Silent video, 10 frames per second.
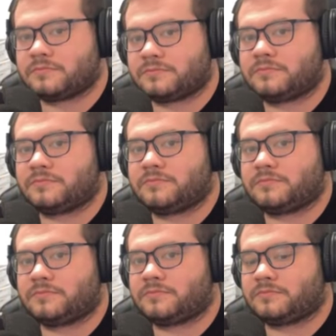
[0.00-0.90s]

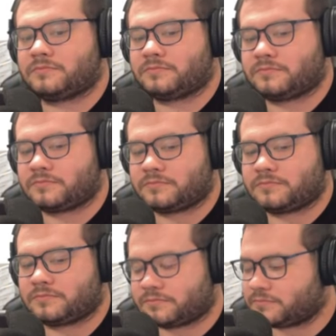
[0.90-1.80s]

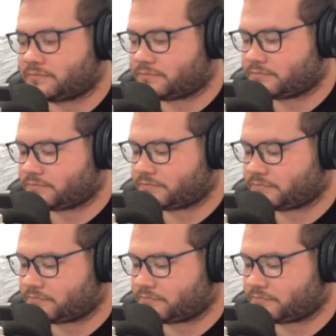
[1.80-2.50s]
The person shown says nothing.